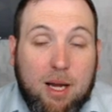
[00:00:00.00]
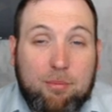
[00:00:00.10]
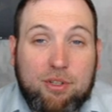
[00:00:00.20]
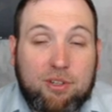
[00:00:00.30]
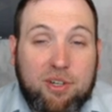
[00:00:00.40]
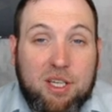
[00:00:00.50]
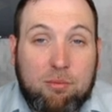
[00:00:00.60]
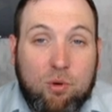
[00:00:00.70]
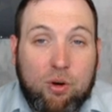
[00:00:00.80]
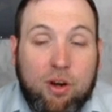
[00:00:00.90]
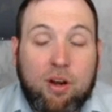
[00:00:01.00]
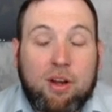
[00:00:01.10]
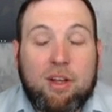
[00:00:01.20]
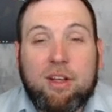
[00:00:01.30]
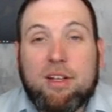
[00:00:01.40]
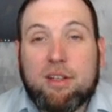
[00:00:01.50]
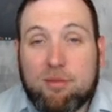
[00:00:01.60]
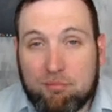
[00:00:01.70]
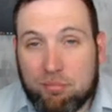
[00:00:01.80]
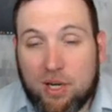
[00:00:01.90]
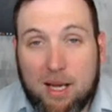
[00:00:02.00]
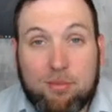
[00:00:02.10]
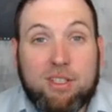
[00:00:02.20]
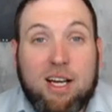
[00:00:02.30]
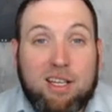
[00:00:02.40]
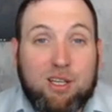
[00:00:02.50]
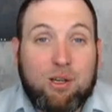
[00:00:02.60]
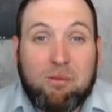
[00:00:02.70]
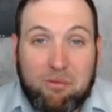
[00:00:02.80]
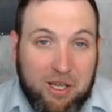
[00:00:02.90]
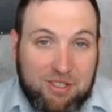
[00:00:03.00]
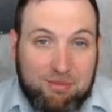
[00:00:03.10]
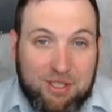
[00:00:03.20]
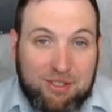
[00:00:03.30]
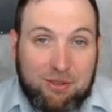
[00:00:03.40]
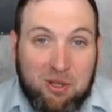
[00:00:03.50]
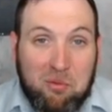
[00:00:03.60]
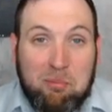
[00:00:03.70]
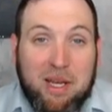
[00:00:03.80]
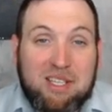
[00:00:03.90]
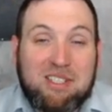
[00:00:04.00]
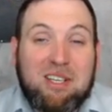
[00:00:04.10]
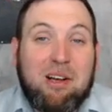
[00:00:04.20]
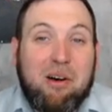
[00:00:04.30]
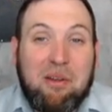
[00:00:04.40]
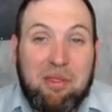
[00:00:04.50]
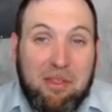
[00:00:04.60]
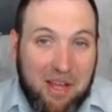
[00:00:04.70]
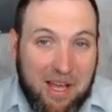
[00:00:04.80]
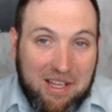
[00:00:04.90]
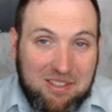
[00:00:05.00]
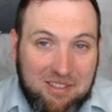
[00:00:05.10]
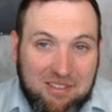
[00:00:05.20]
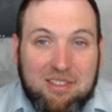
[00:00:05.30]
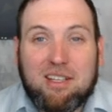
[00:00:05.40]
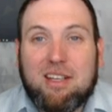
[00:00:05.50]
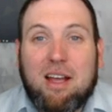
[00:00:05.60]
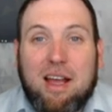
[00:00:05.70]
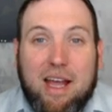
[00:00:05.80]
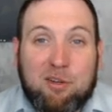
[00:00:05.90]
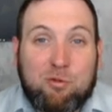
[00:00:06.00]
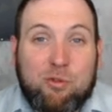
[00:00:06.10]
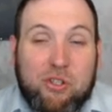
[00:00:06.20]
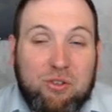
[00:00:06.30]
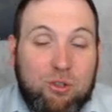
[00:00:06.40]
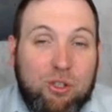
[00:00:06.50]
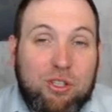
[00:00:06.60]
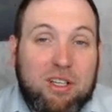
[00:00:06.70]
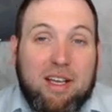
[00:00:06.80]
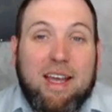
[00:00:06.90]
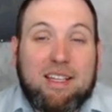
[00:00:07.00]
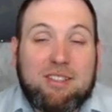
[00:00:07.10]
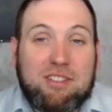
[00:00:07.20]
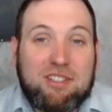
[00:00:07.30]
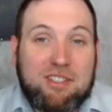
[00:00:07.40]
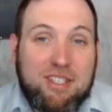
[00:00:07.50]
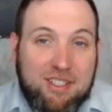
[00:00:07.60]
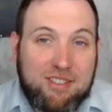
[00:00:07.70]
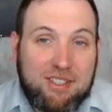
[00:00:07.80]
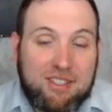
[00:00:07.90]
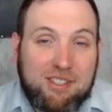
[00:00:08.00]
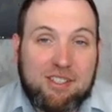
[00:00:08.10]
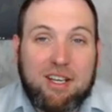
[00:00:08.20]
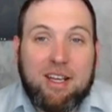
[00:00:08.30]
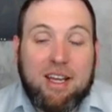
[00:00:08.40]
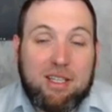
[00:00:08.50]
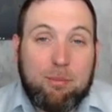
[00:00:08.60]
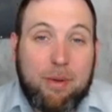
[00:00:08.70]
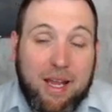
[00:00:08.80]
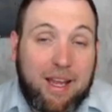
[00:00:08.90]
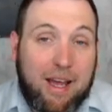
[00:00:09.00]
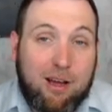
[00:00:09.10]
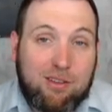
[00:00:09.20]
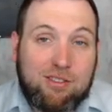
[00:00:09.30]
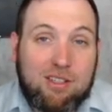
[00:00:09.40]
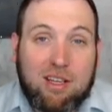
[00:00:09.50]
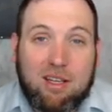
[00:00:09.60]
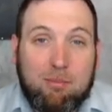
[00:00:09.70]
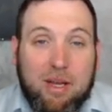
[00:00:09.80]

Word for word: popular anymore, probably not a good investment, so don't base it on that. Actually look at the statistics and the payouts and